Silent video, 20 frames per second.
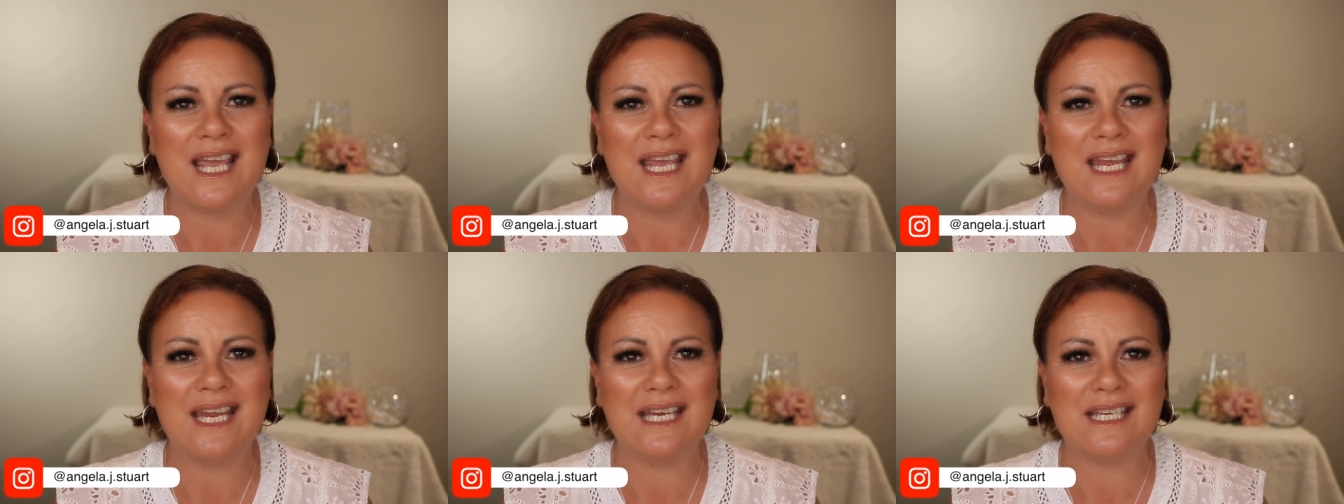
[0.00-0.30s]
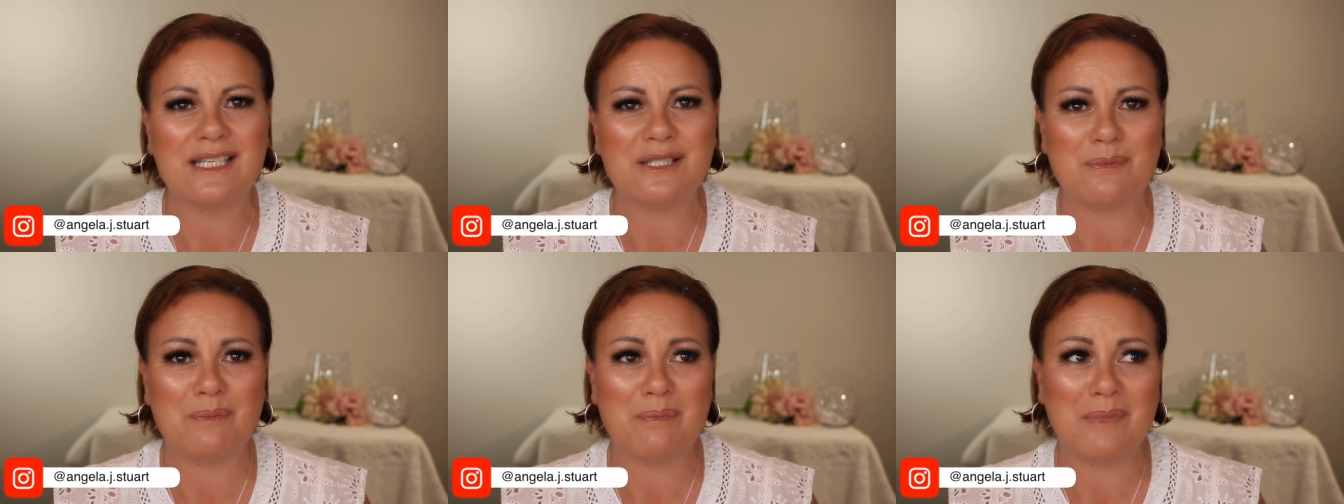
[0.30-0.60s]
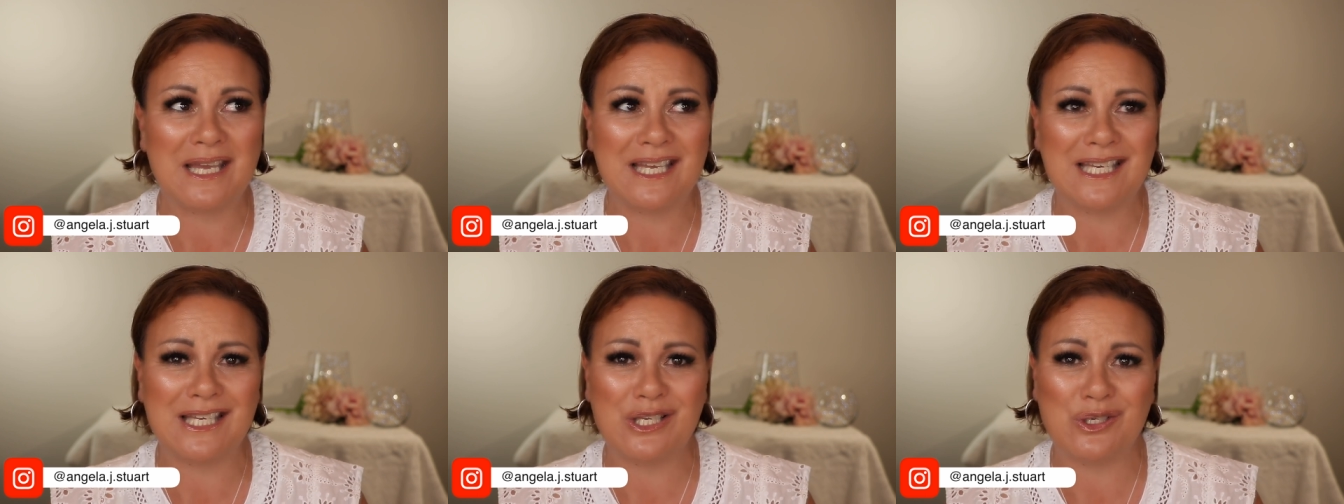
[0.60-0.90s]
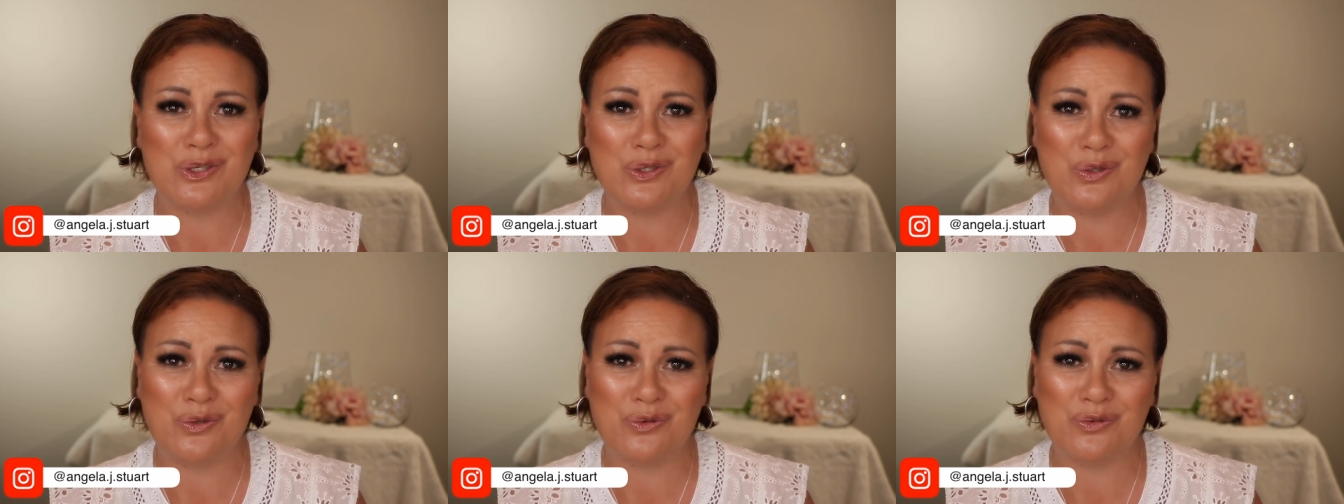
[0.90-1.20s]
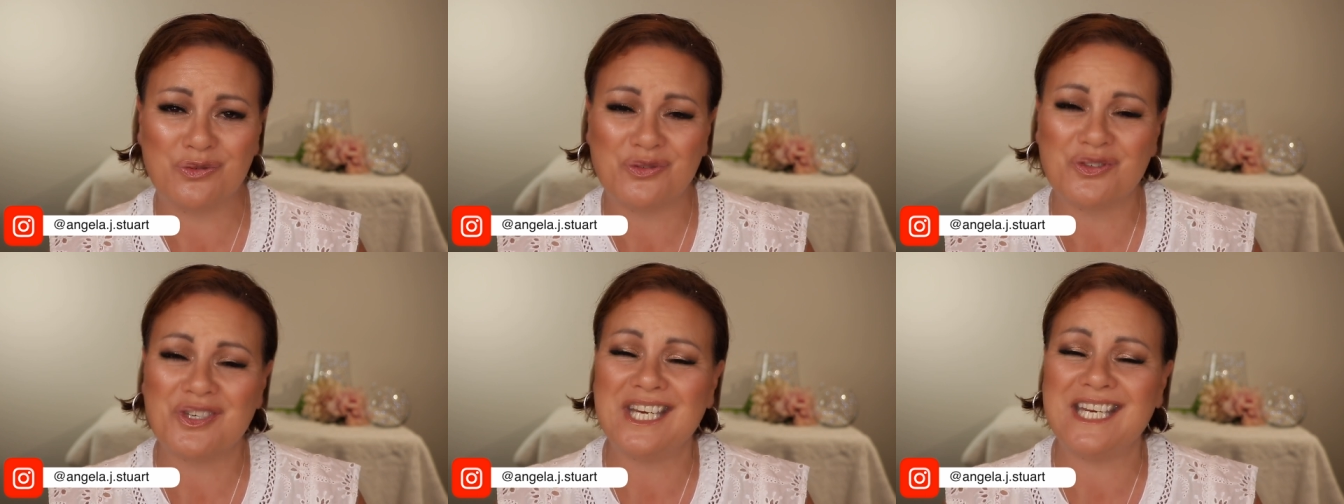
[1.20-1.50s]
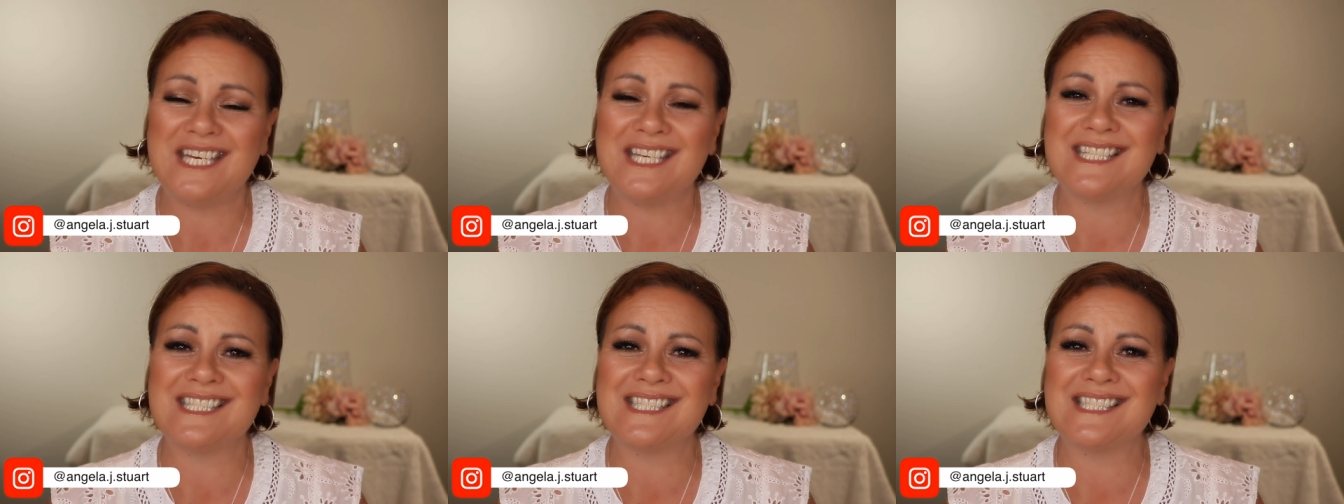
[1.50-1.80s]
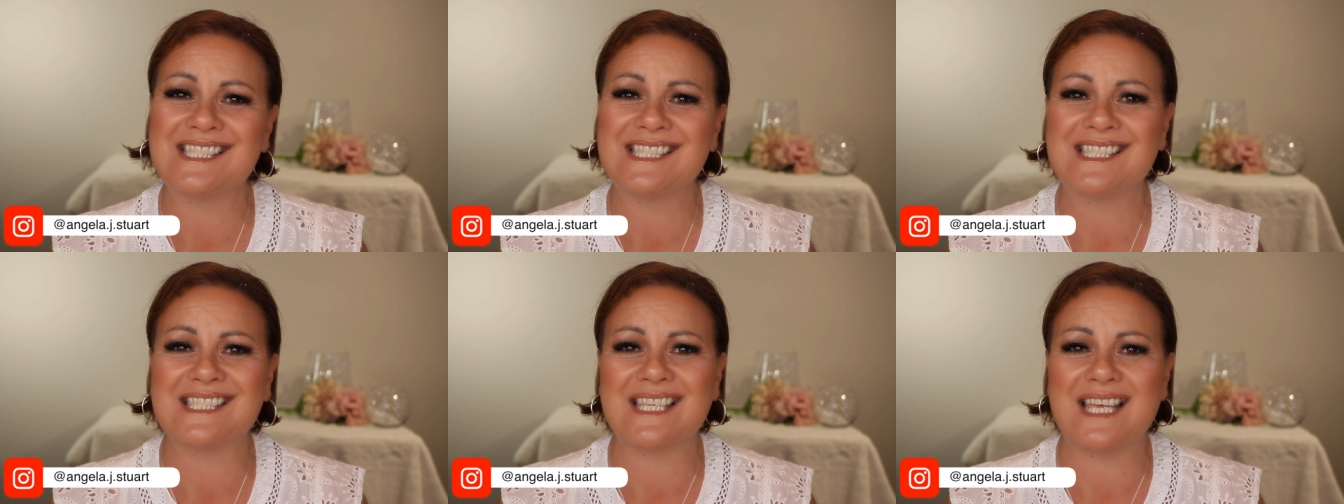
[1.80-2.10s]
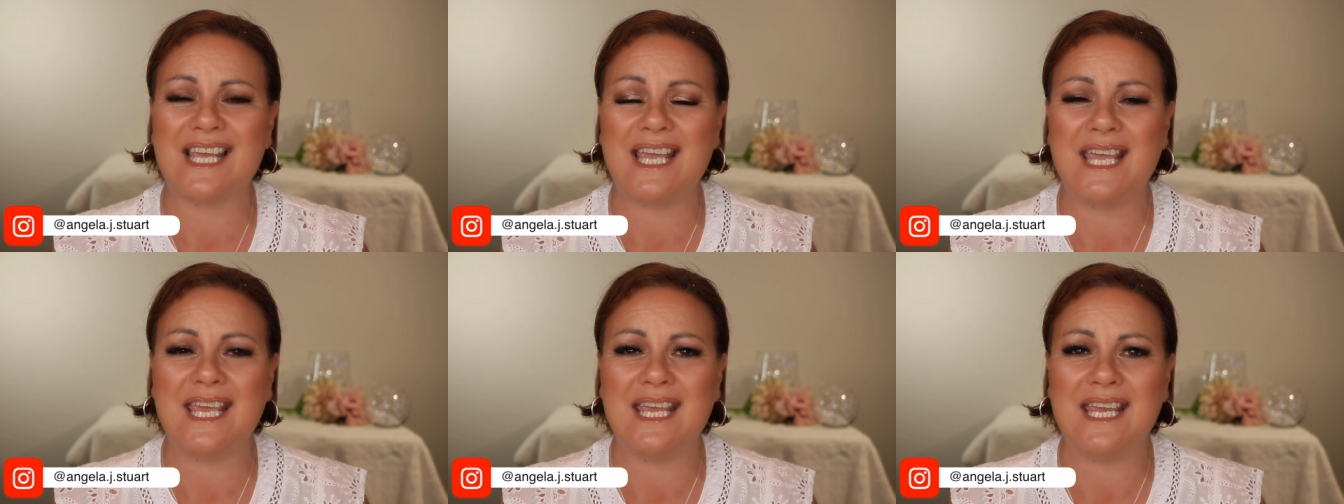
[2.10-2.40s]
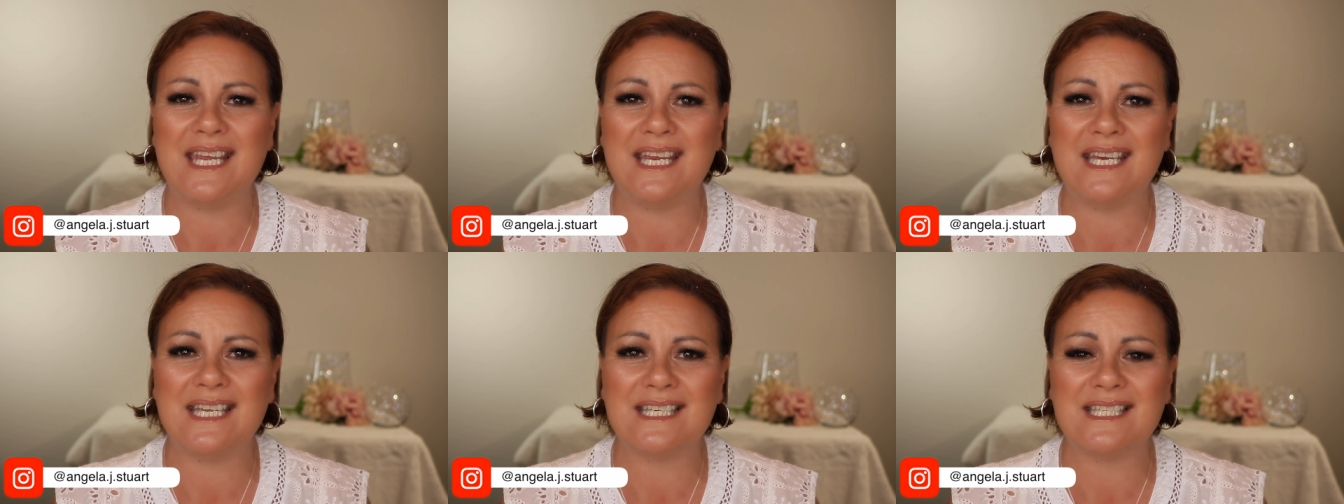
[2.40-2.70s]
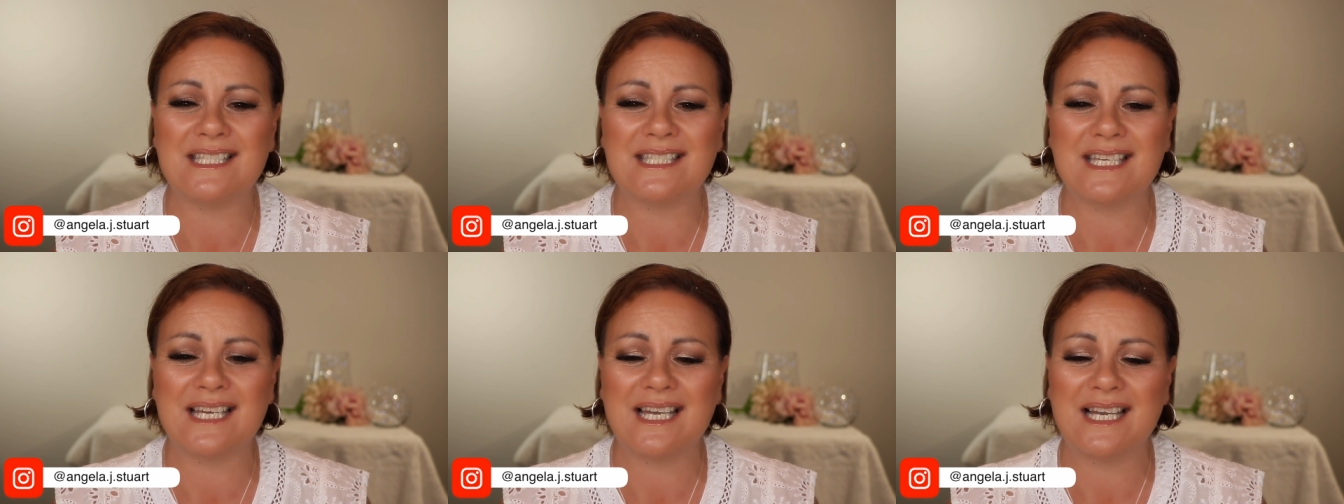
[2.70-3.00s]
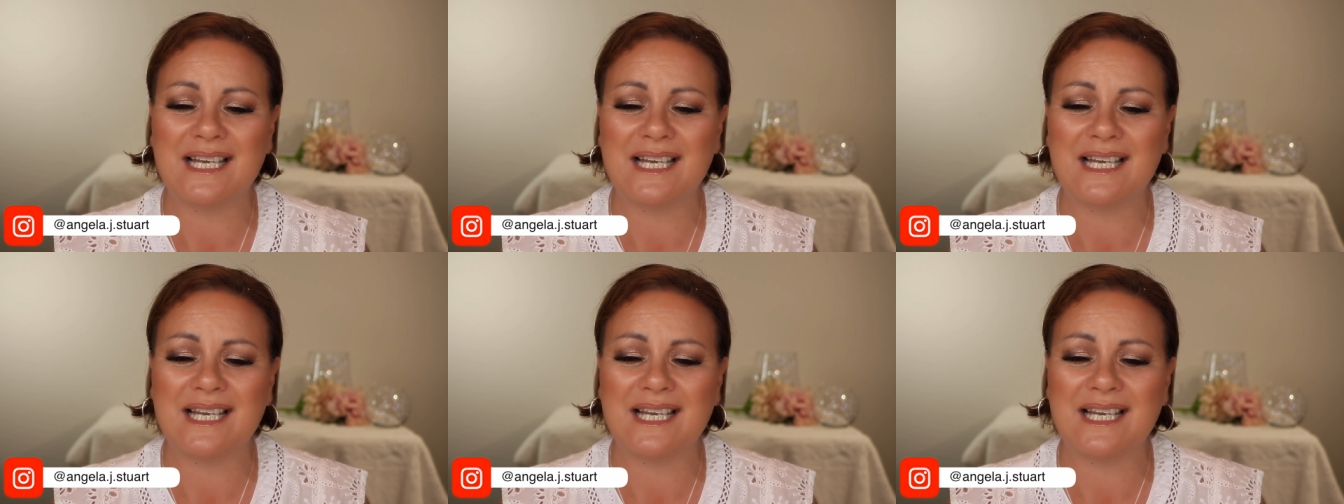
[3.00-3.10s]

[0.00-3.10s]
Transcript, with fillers: and making new friends and